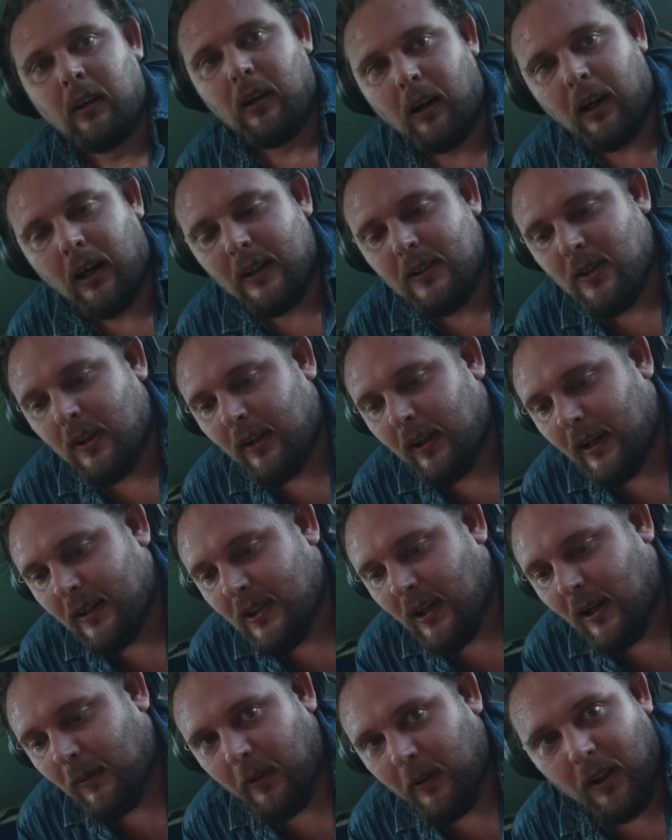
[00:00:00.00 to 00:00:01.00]
Alright, so
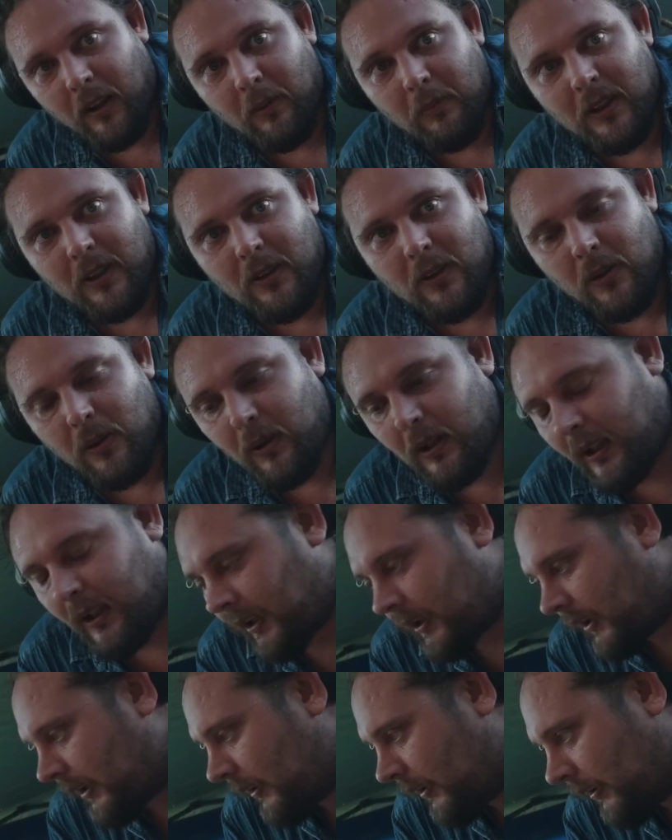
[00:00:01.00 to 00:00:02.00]
next up we're going to be
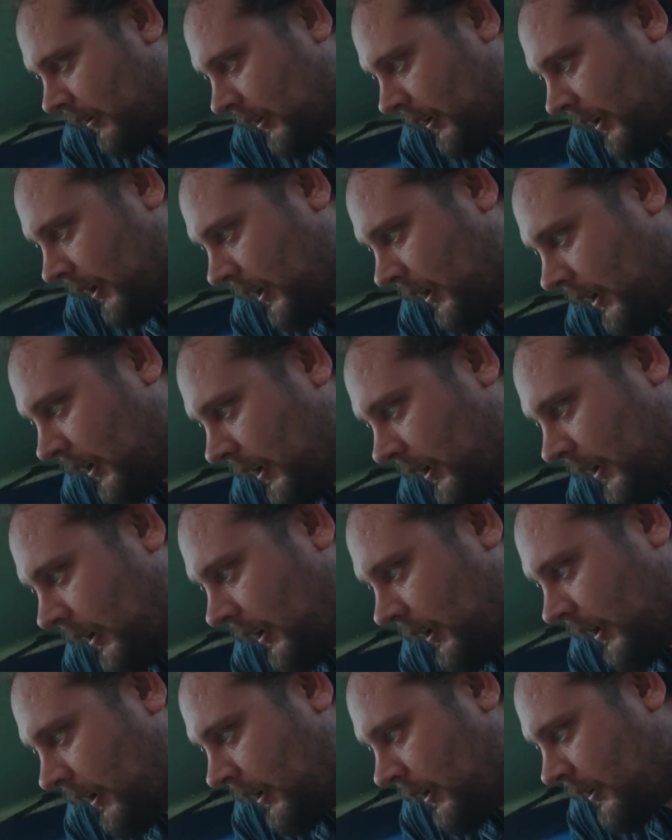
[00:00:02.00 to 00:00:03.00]
doing
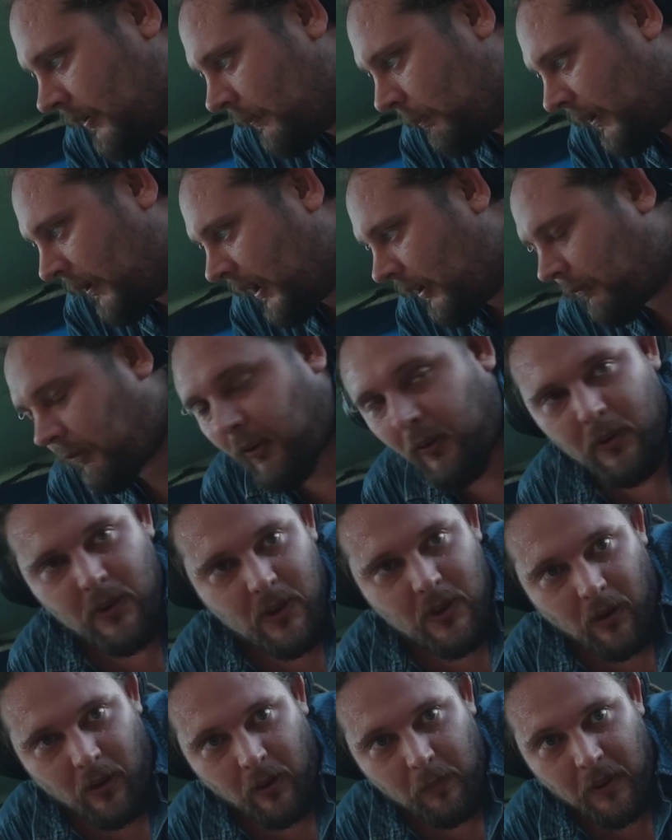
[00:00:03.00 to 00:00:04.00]
the beef
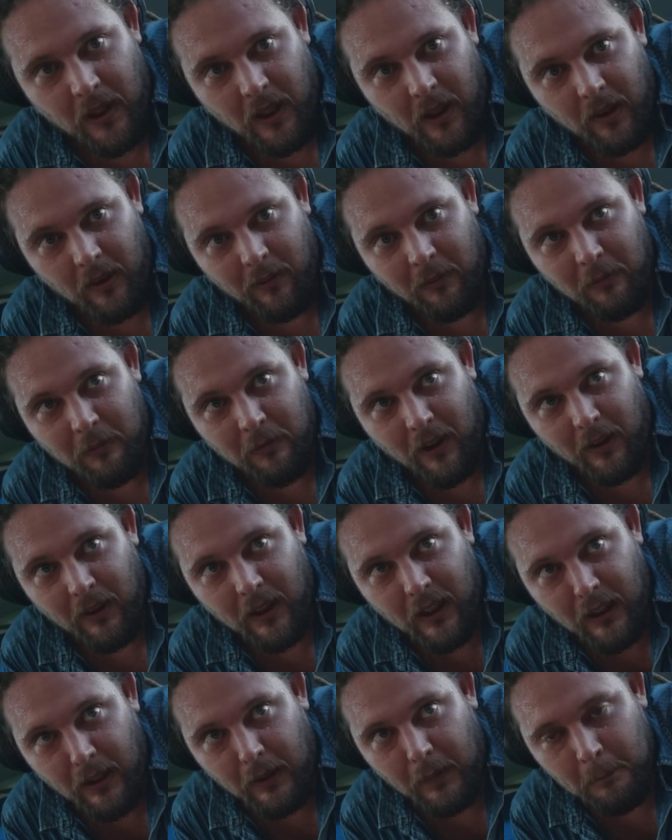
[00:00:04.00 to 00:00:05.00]
Scallopini on
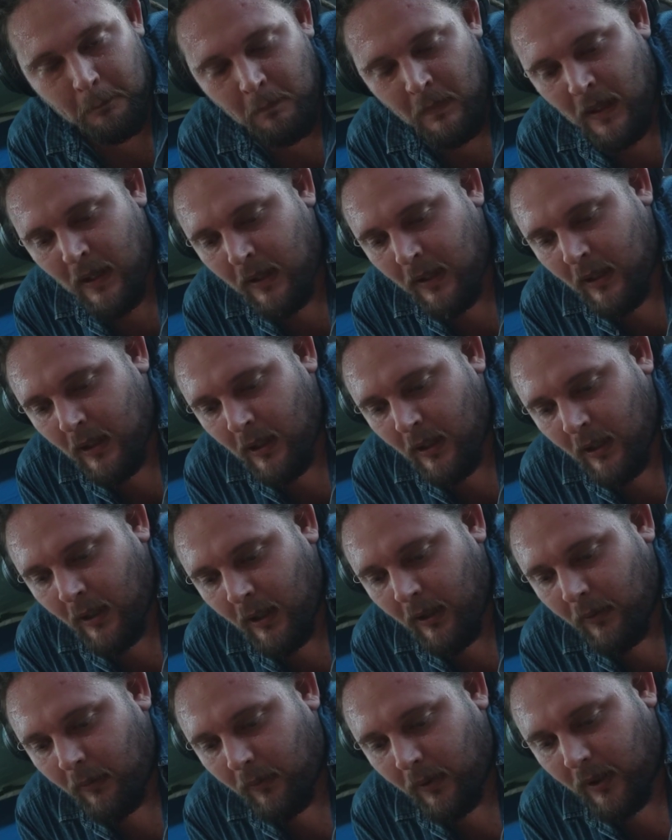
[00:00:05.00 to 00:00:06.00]
Funghi,
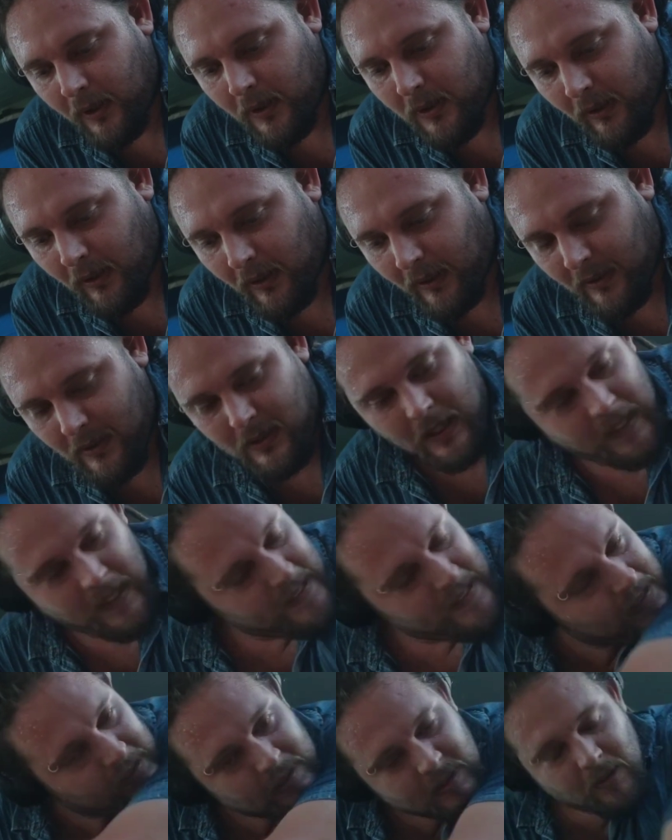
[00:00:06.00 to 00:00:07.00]
which, like I said,
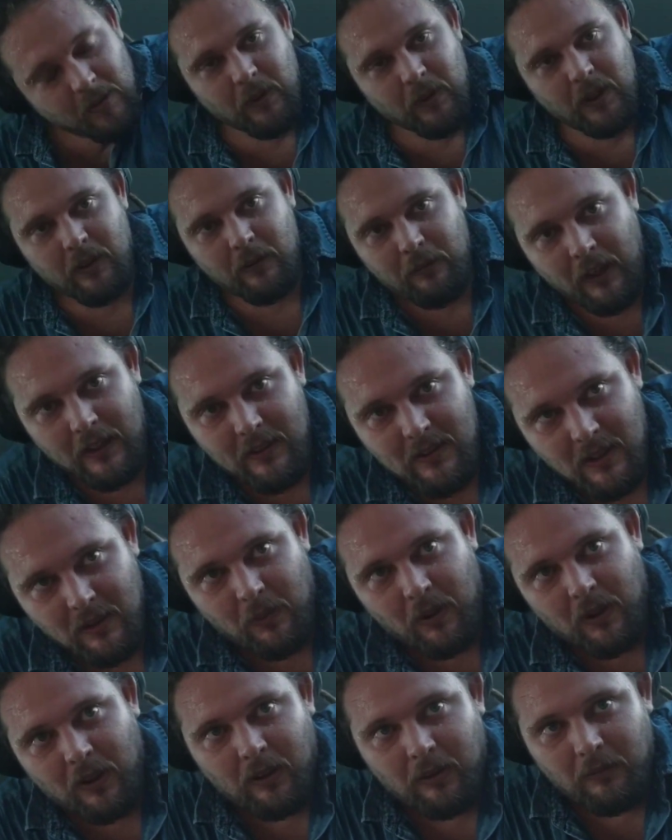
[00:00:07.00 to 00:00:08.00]
is just a real fancy
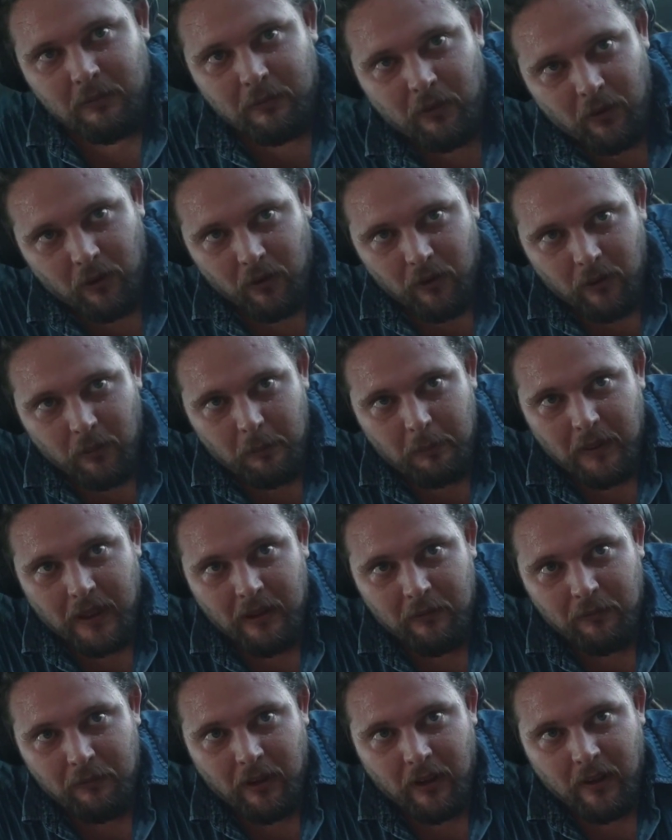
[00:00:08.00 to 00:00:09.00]
word for
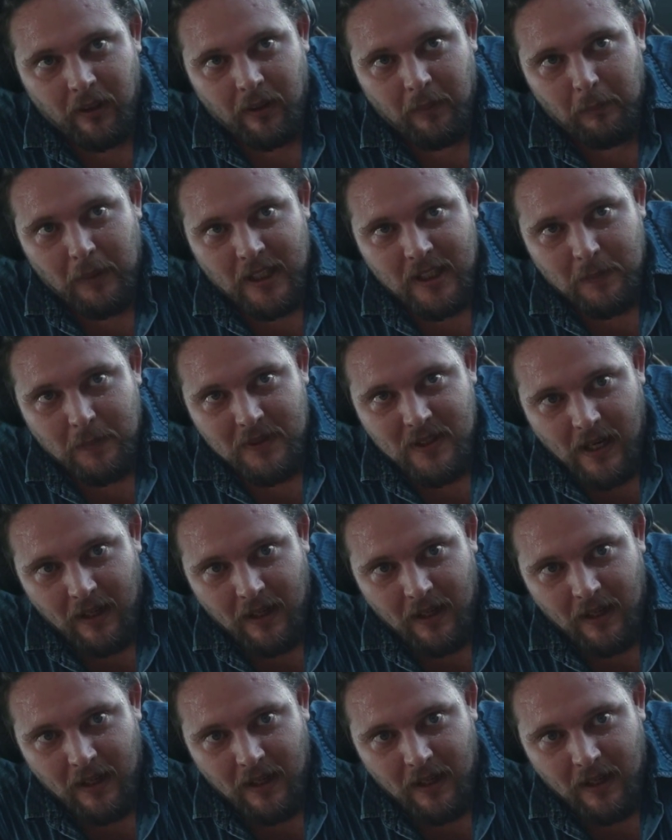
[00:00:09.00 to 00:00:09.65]
beef and mashed